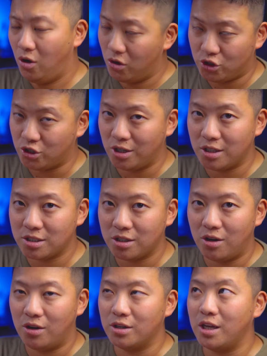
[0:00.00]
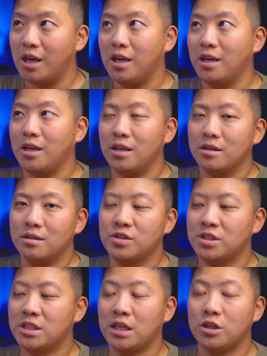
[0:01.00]
just on a
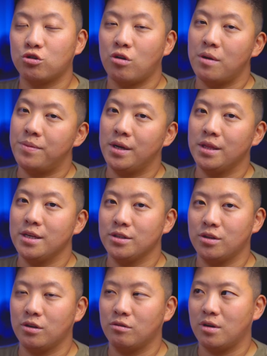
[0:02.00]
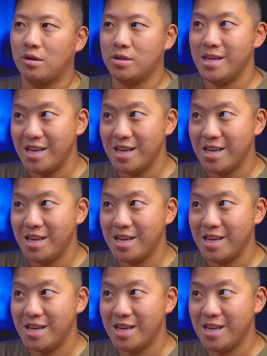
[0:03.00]
set of tripod legs on the ground,